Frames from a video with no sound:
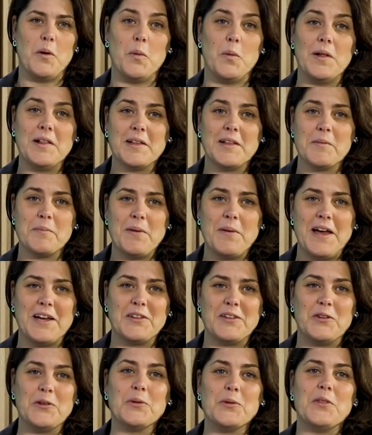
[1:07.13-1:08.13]
Welcome
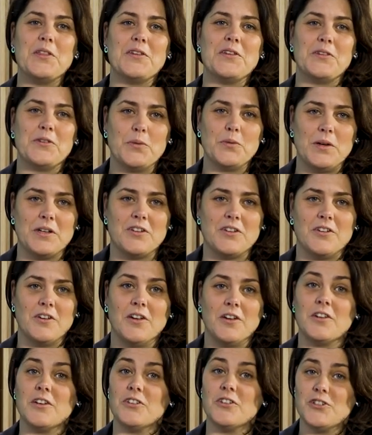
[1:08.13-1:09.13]
back to The Switch,
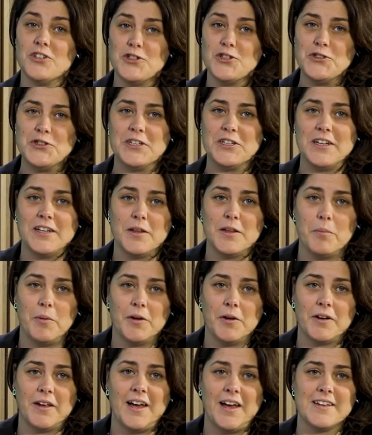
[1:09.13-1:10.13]
not just another
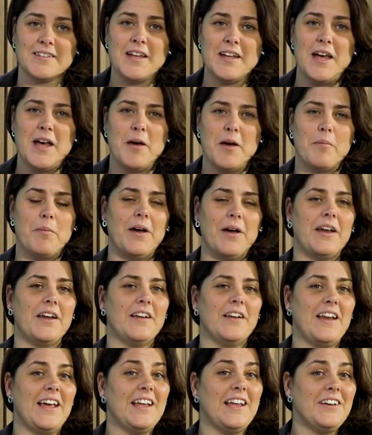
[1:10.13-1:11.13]
podcast, but
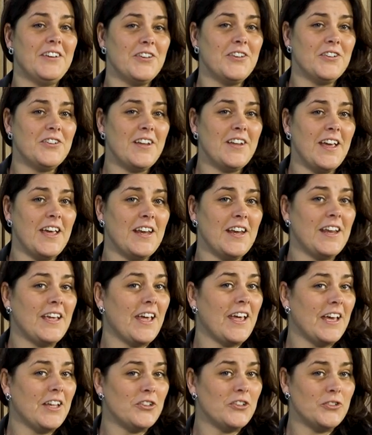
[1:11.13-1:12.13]
an
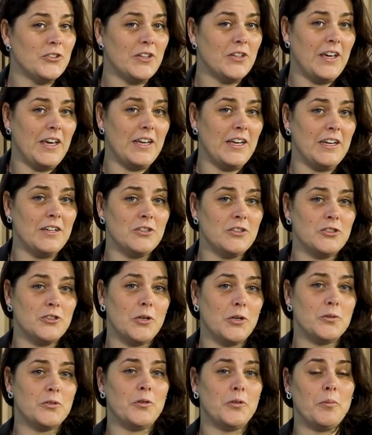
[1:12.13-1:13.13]
entertaining, educating
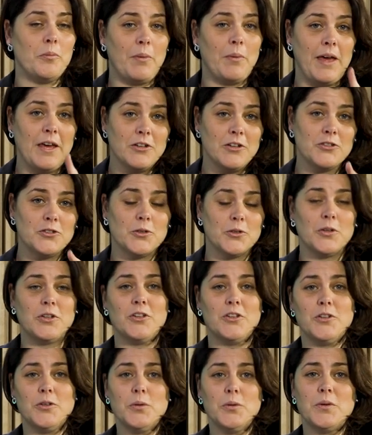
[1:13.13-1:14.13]
show to make sure
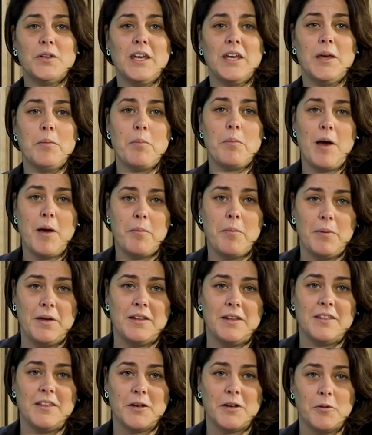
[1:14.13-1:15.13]
you keep up
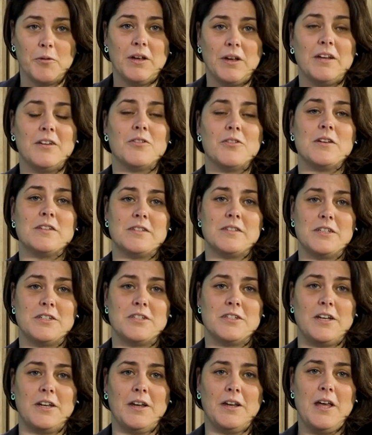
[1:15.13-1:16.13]
in the green
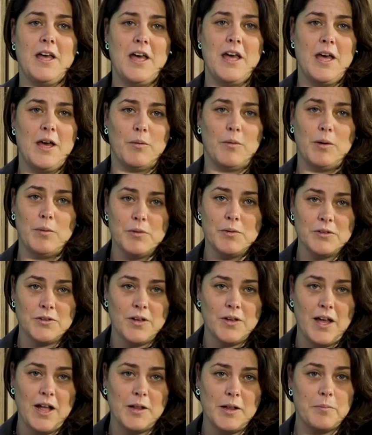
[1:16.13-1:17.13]
transition. We want
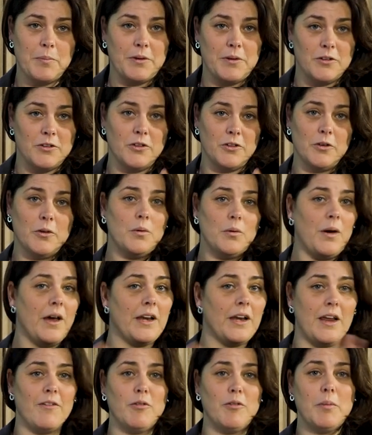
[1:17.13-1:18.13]
to help you
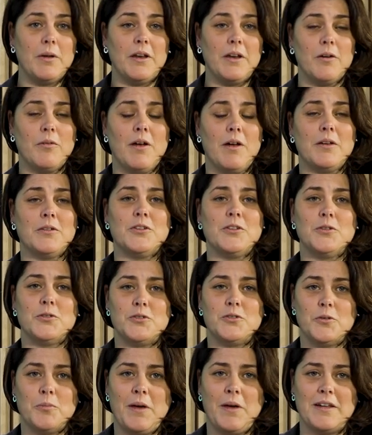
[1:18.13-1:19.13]
and everybody around you
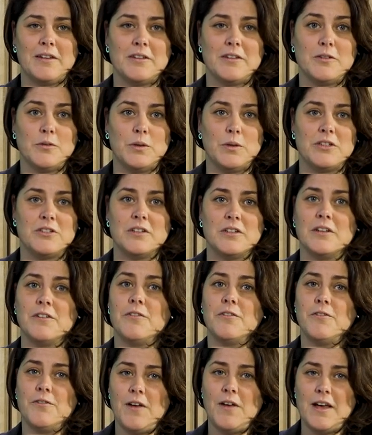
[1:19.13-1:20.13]
to make the switch in a
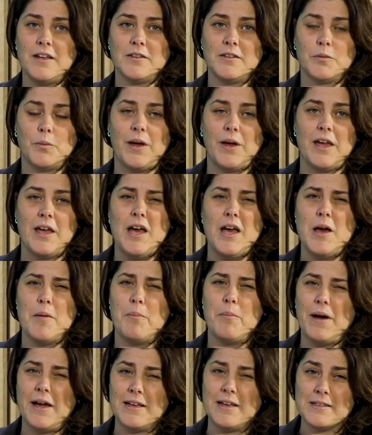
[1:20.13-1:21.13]
fast way
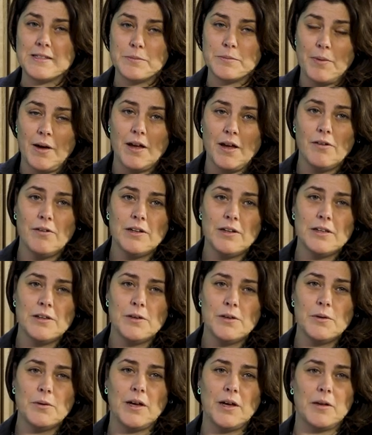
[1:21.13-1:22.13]
by inspiring
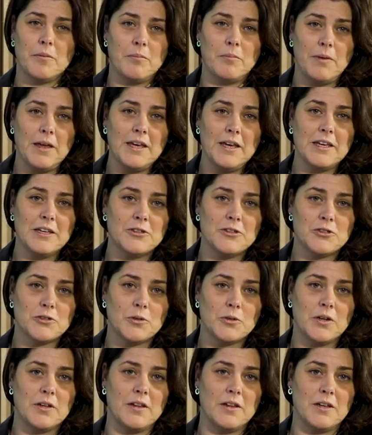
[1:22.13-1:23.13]
you and making
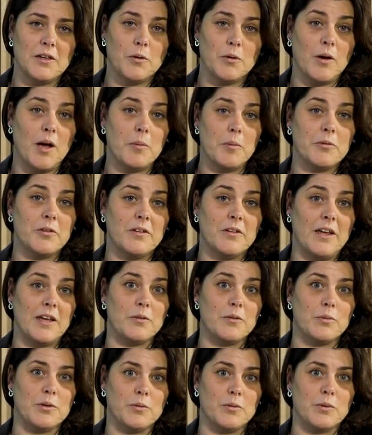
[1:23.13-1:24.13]
sure that you're up to
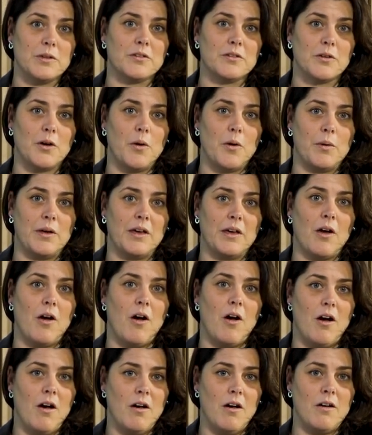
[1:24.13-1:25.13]
date with what's going
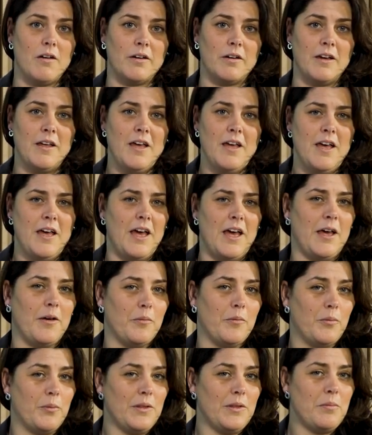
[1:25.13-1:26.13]
on.
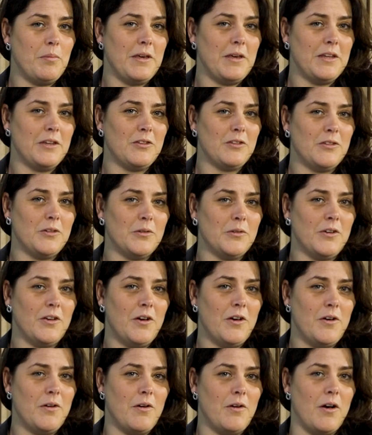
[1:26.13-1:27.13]
And with me in the
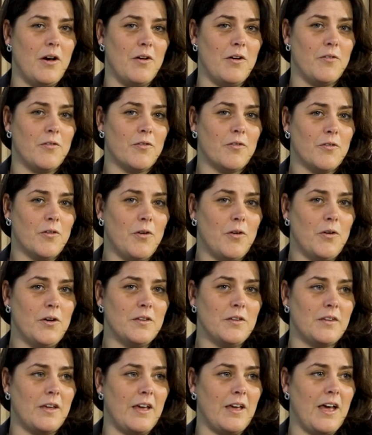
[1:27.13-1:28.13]
studio, of
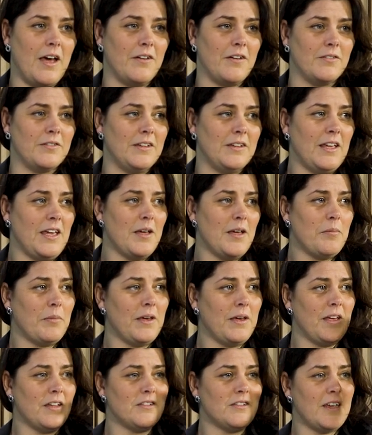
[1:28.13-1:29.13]
course, I have D M
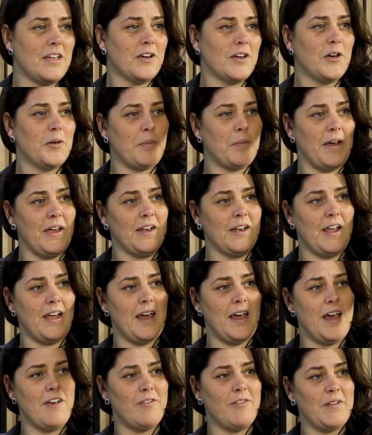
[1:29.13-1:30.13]
B, Jacob, and I
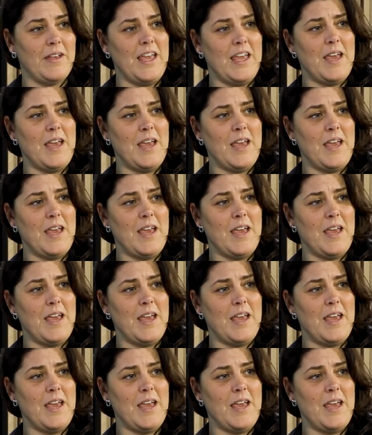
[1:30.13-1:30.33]
have